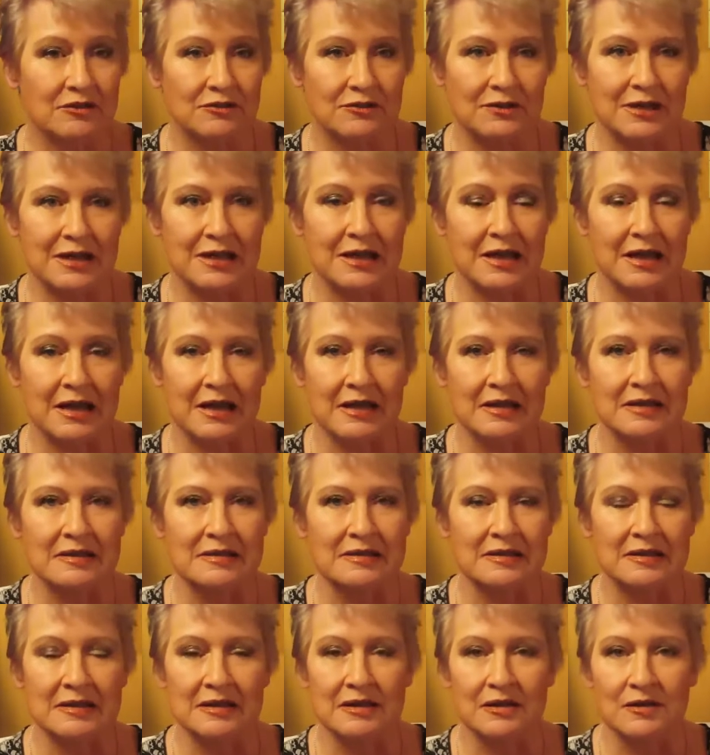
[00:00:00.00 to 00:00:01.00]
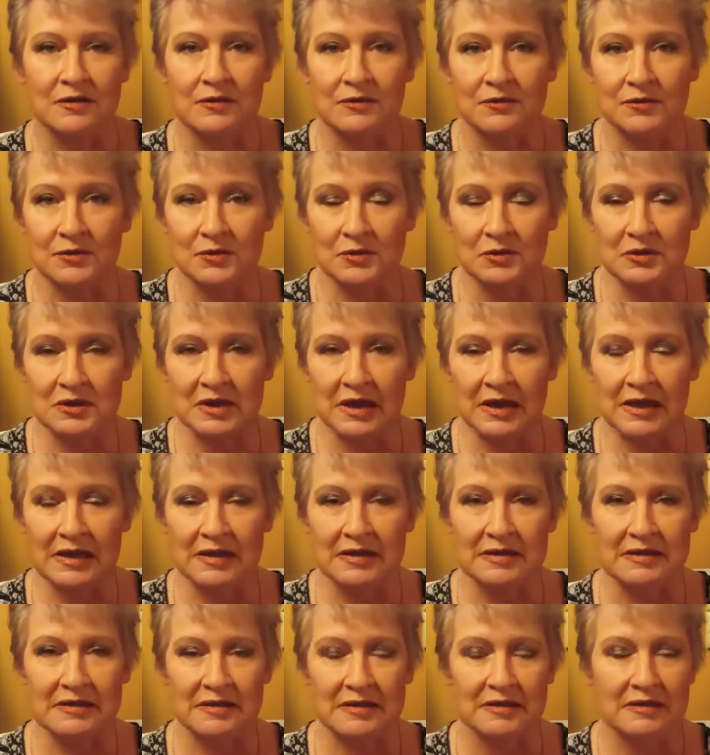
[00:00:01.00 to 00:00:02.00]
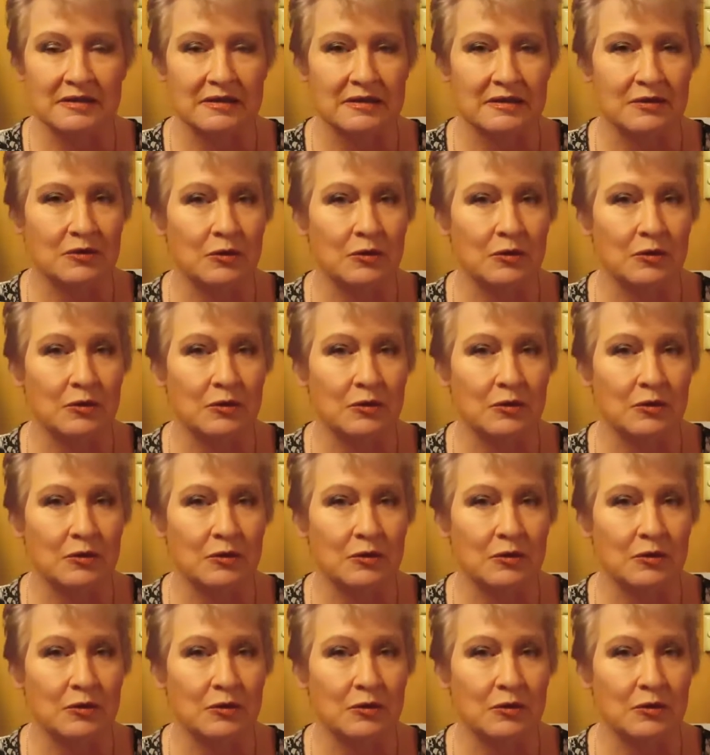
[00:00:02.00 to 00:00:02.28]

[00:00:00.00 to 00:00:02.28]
3 days, 4 days